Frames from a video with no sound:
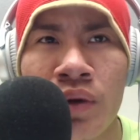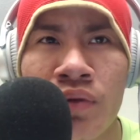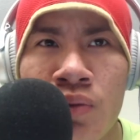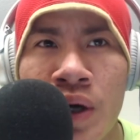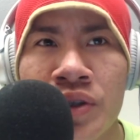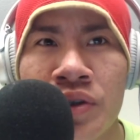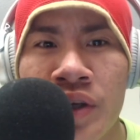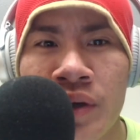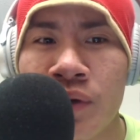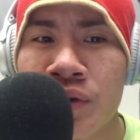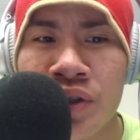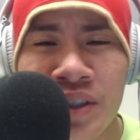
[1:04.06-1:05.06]
if you watch the game.
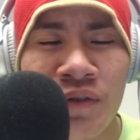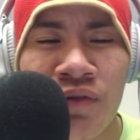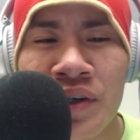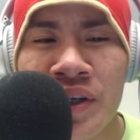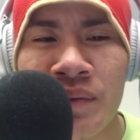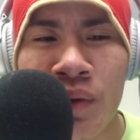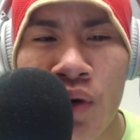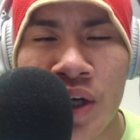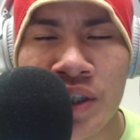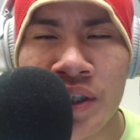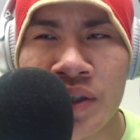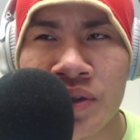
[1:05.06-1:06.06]
It was just a fun game to
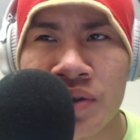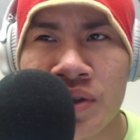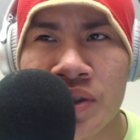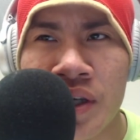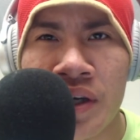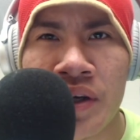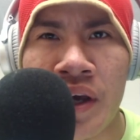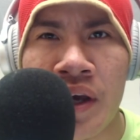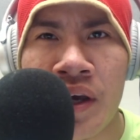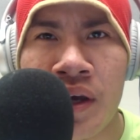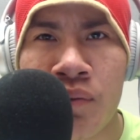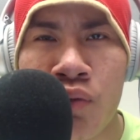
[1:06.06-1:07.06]
watch, I guess you can say,
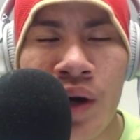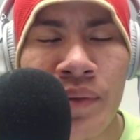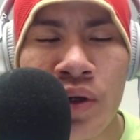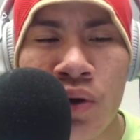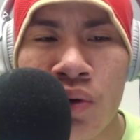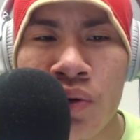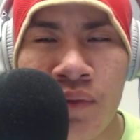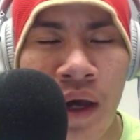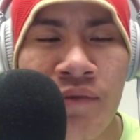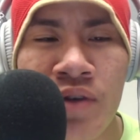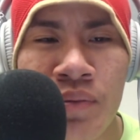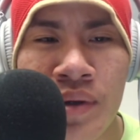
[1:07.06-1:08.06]
and Robbie Gould,
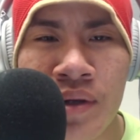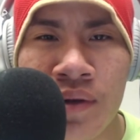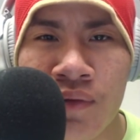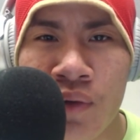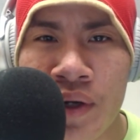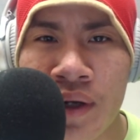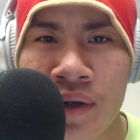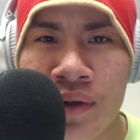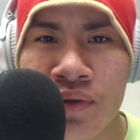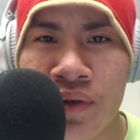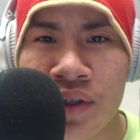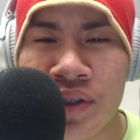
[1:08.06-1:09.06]
M V P of the
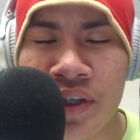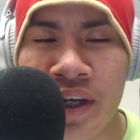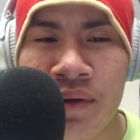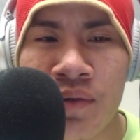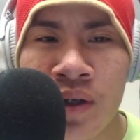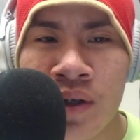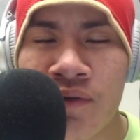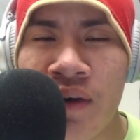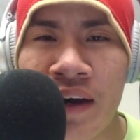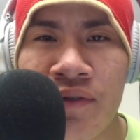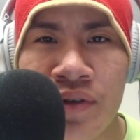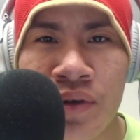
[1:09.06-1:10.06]
forty-niners for this game,
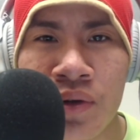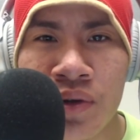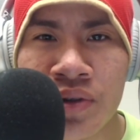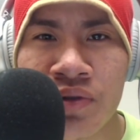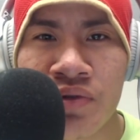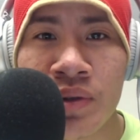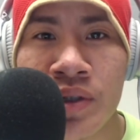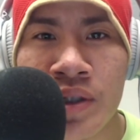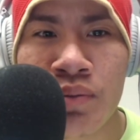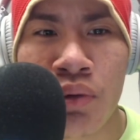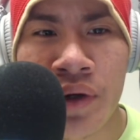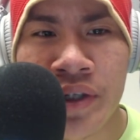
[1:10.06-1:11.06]
five field goals,
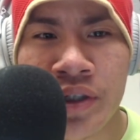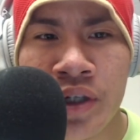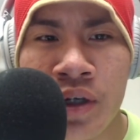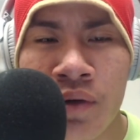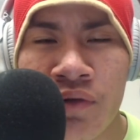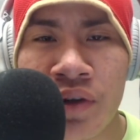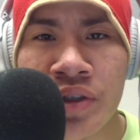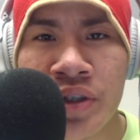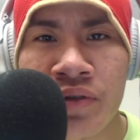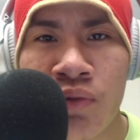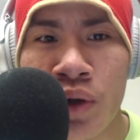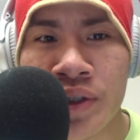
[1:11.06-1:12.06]
fifteen points,
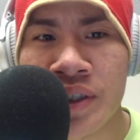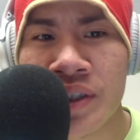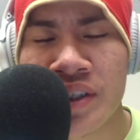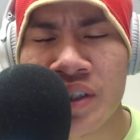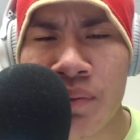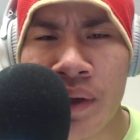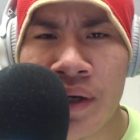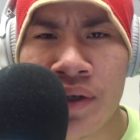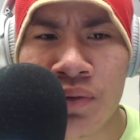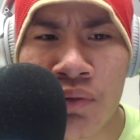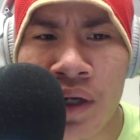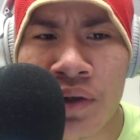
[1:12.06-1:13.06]
fifteen fourteen against the Bears.
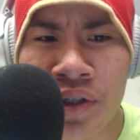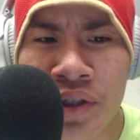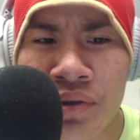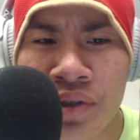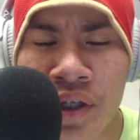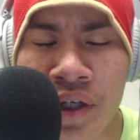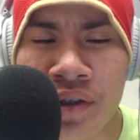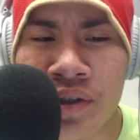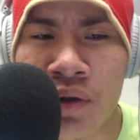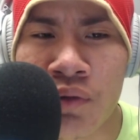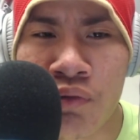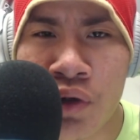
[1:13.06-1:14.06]
What else can you say?
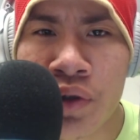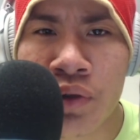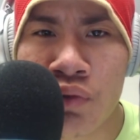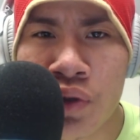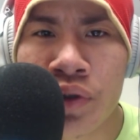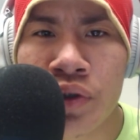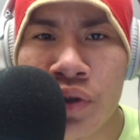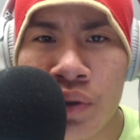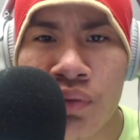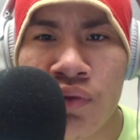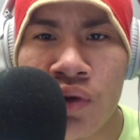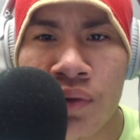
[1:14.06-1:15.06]
So really, really
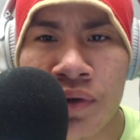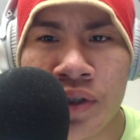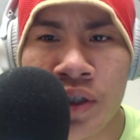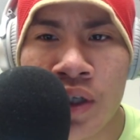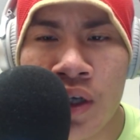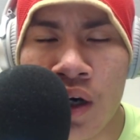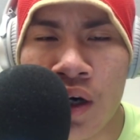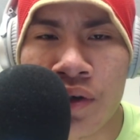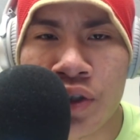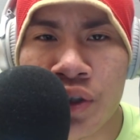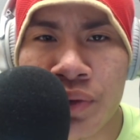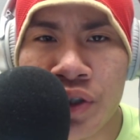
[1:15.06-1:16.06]
good performance
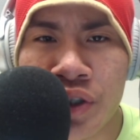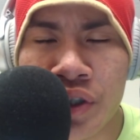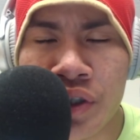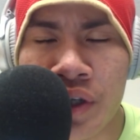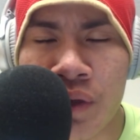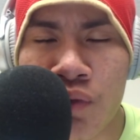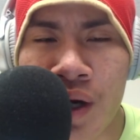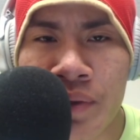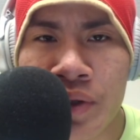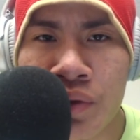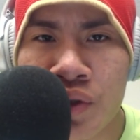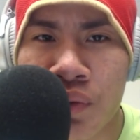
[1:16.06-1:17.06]
on Jimmy G and Robbie
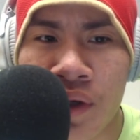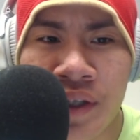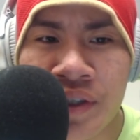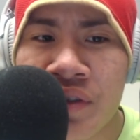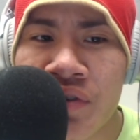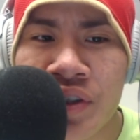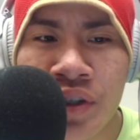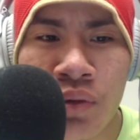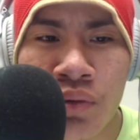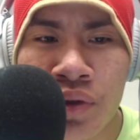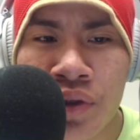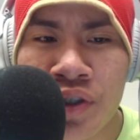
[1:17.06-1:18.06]
Gould's part. And the defense did a
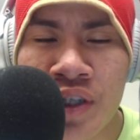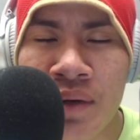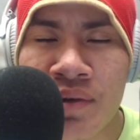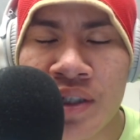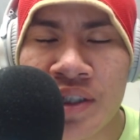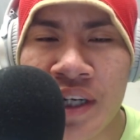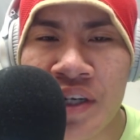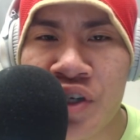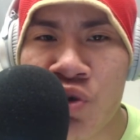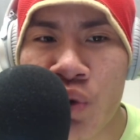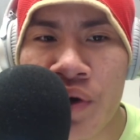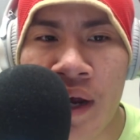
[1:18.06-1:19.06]
really good job containing
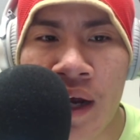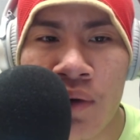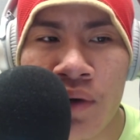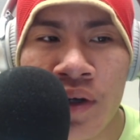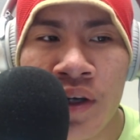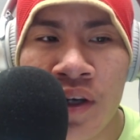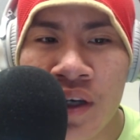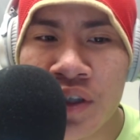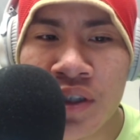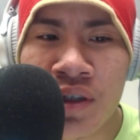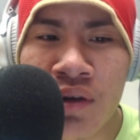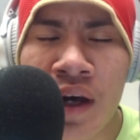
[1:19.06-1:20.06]
Jordan Howard. And
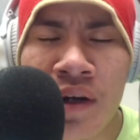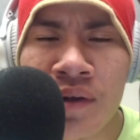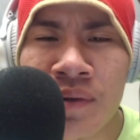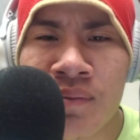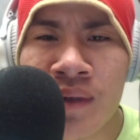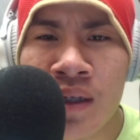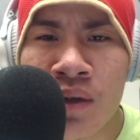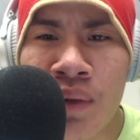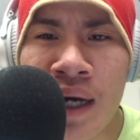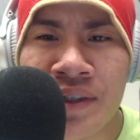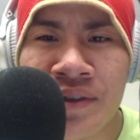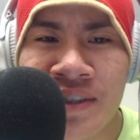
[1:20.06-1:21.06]
just a lot of
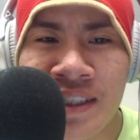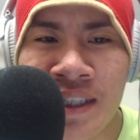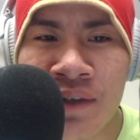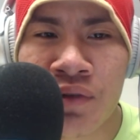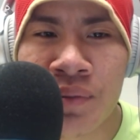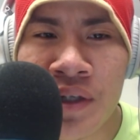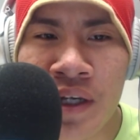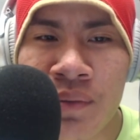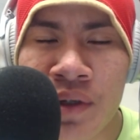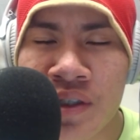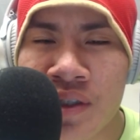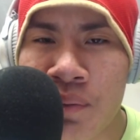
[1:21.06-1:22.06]
positives to take from the game
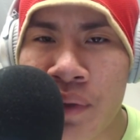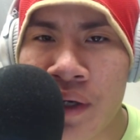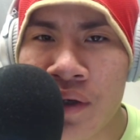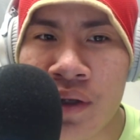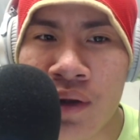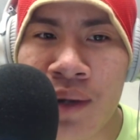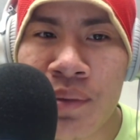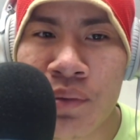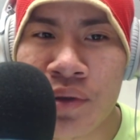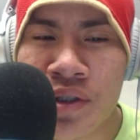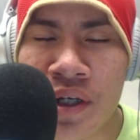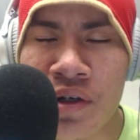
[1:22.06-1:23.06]
against the Bears. A lot of people
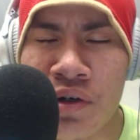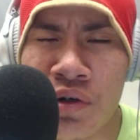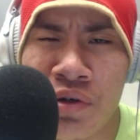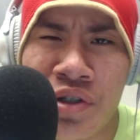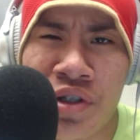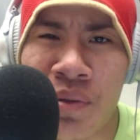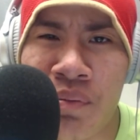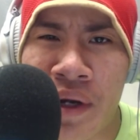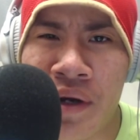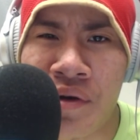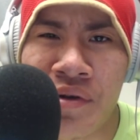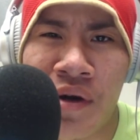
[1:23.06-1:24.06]
would say, oh, it's just the
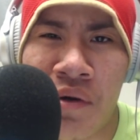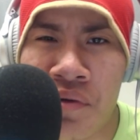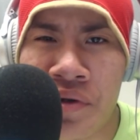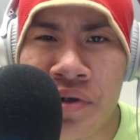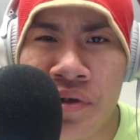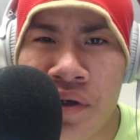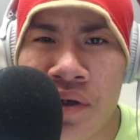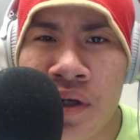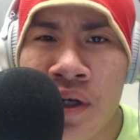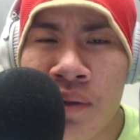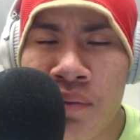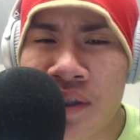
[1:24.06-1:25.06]
Bears, they're not really good.
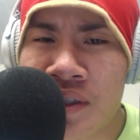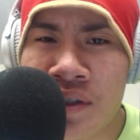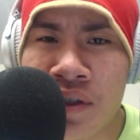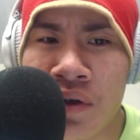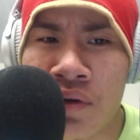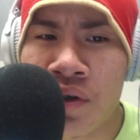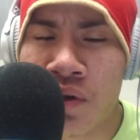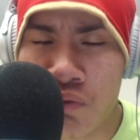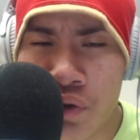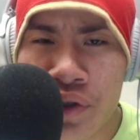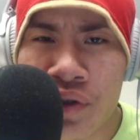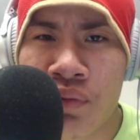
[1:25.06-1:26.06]
But still,
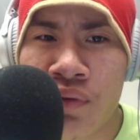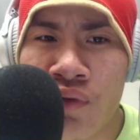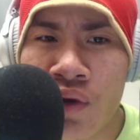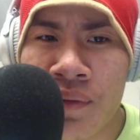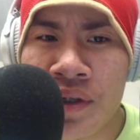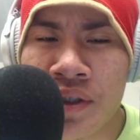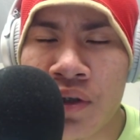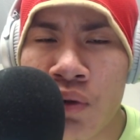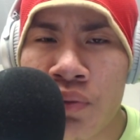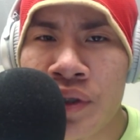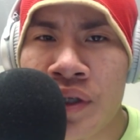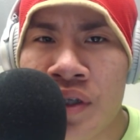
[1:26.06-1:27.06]
really good performance, and
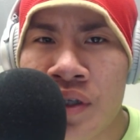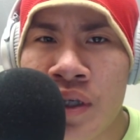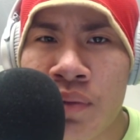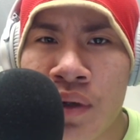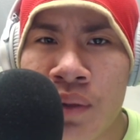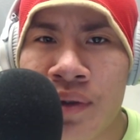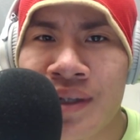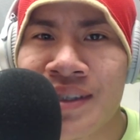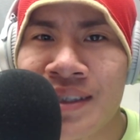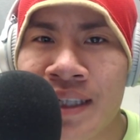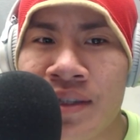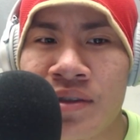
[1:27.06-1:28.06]
hopefully they can keep it up against
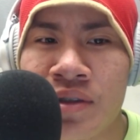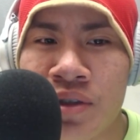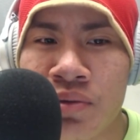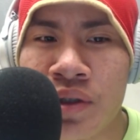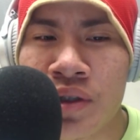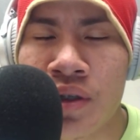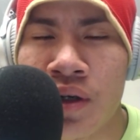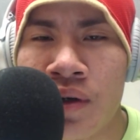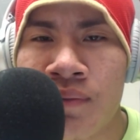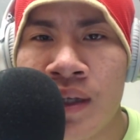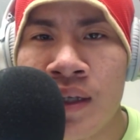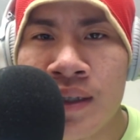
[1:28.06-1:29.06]
the Texans this week.
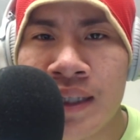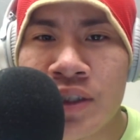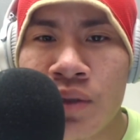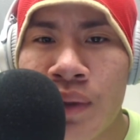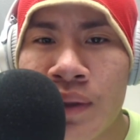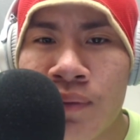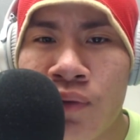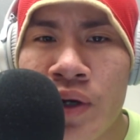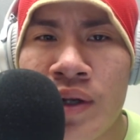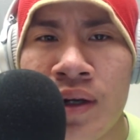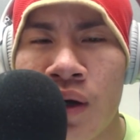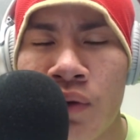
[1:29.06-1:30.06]
So that's it about the
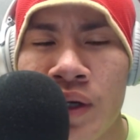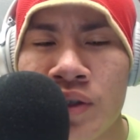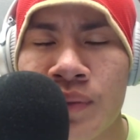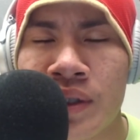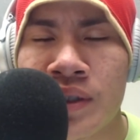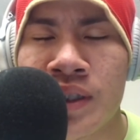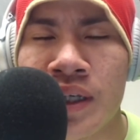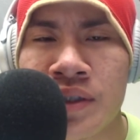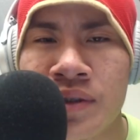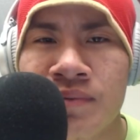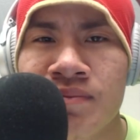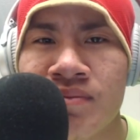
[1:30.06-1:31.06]
forty-niners. What else about the
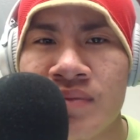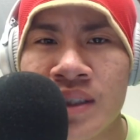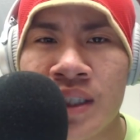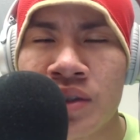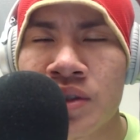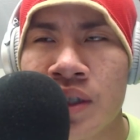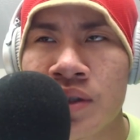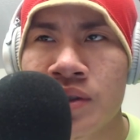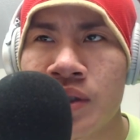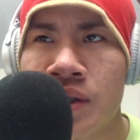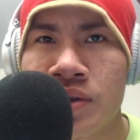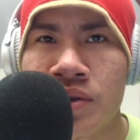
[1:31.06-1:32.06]
Texans? Hmm, Texans, Texans,
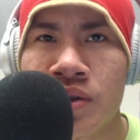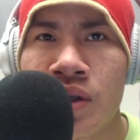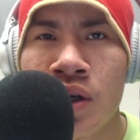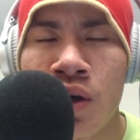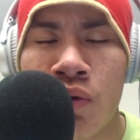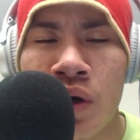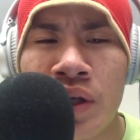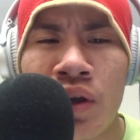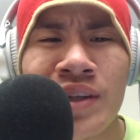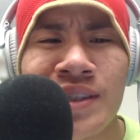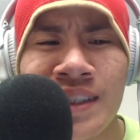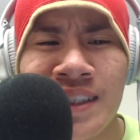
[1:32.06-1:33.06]
Texans. Well, they
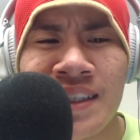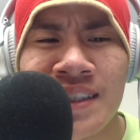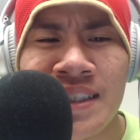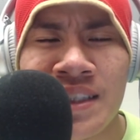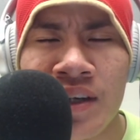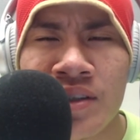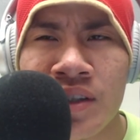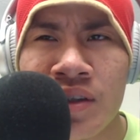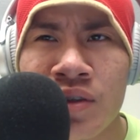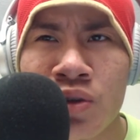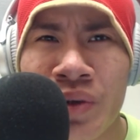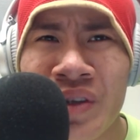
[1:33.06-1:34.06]
lost to the Tennessee Titans, I
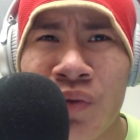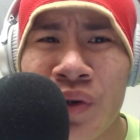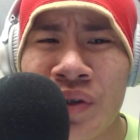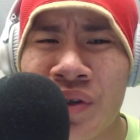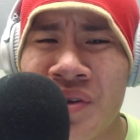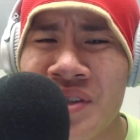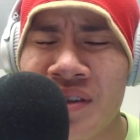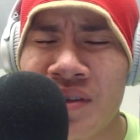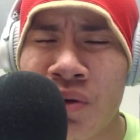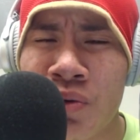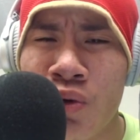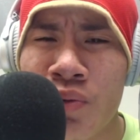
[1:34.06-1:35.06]
think, twenty-four to thirteen.
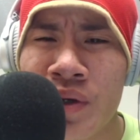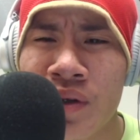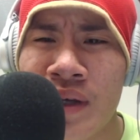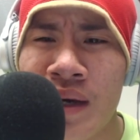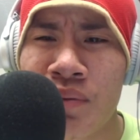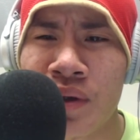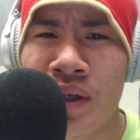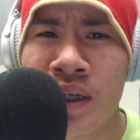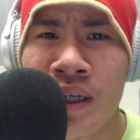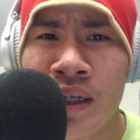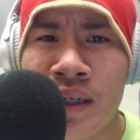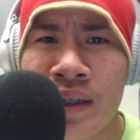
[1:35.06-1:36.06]
Don't quote me on that, but
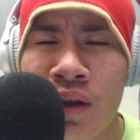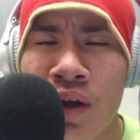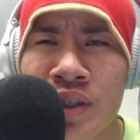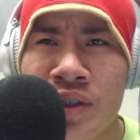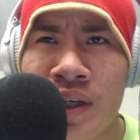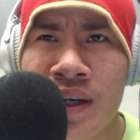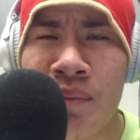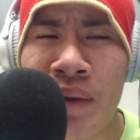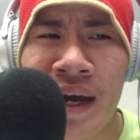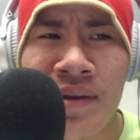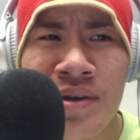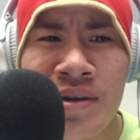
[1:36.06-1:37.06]
they lost kind of
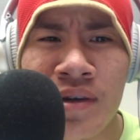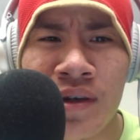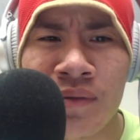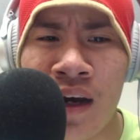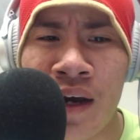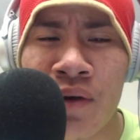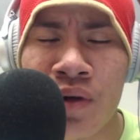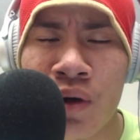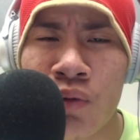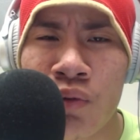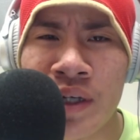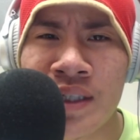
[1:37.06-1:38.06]
badly, and I don't
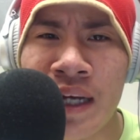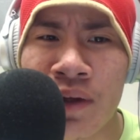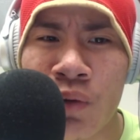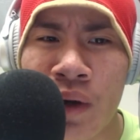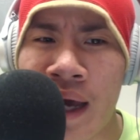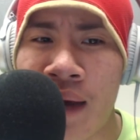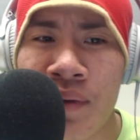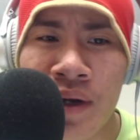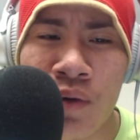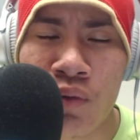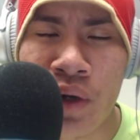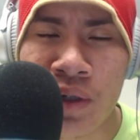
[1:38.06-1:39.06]
know exactly what happened. I
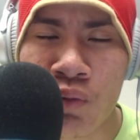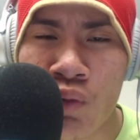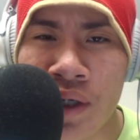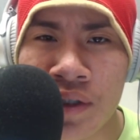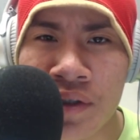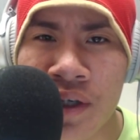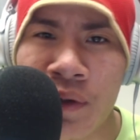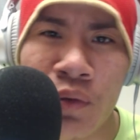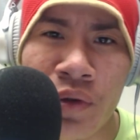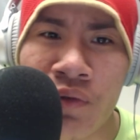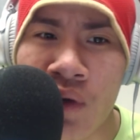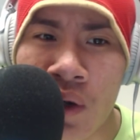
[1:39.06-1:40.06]
didn't really watch the game, didn't
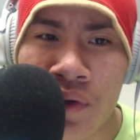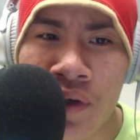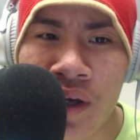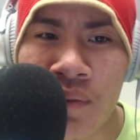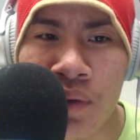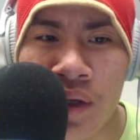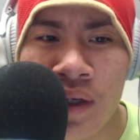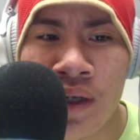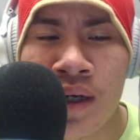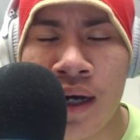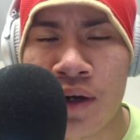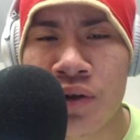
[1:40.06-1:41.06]
really follow the game, but
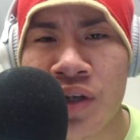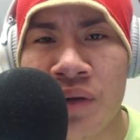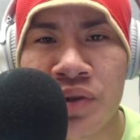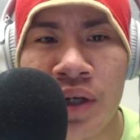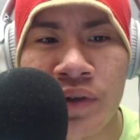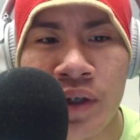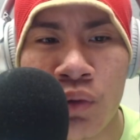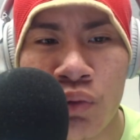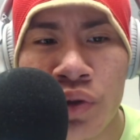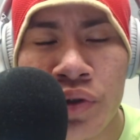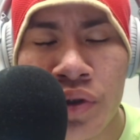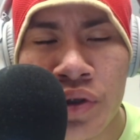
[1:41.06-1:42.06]
I heard Tom Savage had a
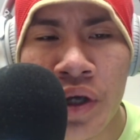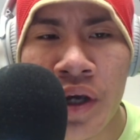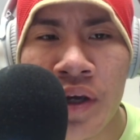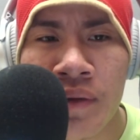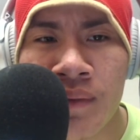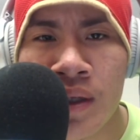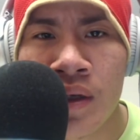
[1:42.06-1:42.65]
really good game,